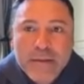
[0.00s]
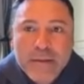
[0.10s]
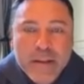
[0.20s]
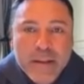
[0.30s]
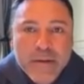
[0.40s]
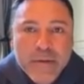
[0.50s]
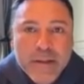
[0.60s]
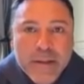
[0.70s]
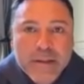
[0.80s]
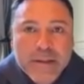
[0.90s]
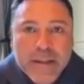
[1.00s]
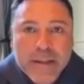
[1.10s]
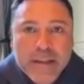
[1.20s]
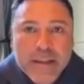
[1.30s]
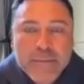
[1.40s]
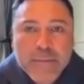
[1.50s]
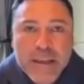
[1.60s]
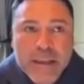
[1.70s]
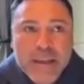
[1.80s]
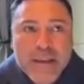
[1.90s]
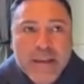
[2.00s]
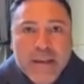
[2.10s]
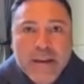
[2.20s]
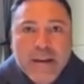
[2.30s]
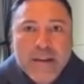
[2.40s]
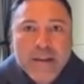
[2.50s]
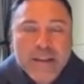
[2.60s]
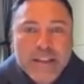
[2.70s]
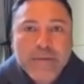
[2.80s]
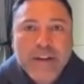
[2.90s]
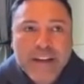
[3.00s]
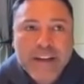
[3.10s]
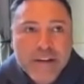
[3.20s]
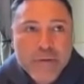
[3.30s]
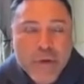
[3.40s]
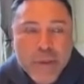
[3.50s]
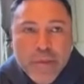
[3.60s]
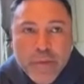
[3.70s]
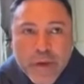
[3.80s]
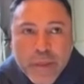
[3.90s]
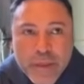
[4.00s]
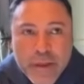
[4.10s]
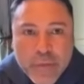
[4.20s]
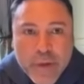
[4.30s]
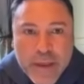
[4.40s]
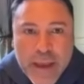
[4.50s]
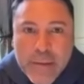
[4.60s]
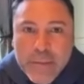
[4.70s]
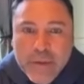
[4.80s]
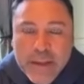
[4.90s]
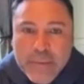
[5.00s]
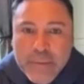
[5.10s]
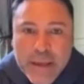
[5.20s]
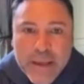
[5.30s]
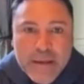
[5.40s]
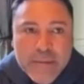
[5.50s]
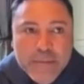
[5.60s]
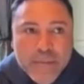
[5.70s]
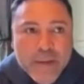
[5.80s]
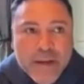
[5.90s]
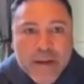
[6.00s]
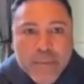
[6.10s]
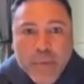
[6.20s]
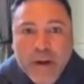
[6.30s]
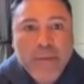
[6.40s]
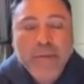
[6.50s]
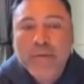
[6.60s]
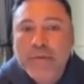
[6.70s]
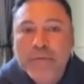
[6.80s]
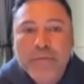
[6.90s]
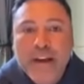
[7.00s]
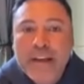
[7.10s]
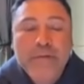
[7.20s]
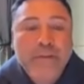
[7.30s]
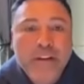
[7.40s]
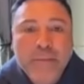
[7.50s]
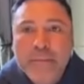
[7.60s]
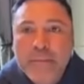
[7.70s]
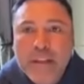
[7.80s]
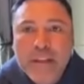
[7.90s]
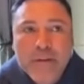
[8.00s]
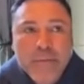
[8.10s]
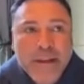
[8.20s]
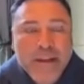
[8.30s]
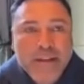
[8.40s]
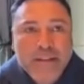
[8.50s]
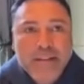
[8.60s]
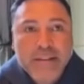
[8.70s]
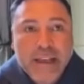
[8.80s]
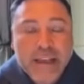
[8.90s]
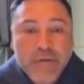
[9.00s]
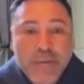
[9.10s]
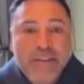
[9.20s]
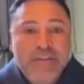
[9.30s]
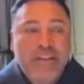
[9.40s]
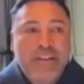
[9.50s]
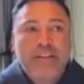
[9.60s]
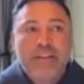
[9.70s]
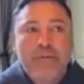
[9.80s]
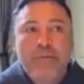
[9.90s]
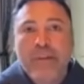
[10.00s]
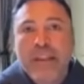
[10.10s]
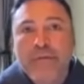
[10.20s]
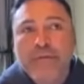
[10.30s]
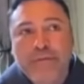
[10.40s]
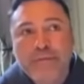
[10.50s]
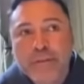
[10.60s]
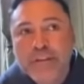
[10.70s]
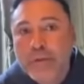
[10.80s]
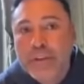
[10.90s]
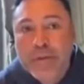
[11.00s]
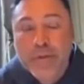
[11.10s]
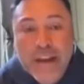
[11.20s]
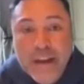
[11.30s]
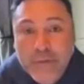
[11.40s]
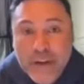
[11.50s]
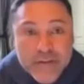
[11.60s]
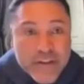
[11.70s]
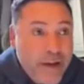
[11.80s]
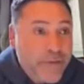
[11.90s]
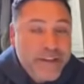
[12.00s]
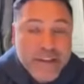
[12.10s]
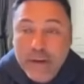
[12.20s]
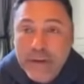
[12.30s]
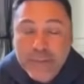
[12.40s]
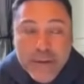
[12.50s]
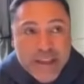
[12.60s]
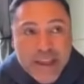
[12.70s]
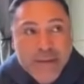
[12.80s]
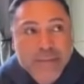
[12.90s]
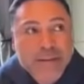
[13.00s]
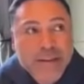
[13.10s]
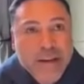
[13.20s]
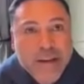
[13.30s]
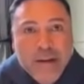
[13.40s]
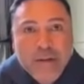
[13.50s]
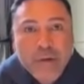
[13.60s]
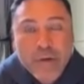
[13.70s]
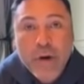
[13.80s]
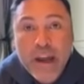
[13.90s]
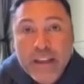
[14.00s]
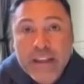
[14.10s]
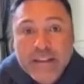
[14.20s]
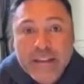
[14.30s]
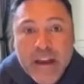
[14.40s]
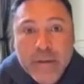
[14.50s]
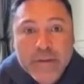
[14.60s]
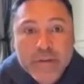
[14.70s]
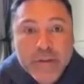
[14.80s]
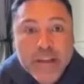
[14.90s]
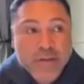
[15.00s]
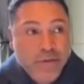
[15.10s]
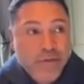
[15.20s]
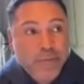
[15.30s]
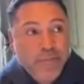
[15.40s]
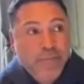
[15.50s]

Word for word: you know, it, it, it can be, this fight here with, with, uh, with Campbell can be a breakthrough fight for him, you know, because like you mentioned, when I was twenty-three, I fought Chavez and all these big names. Well, Ryan has the opportunity to,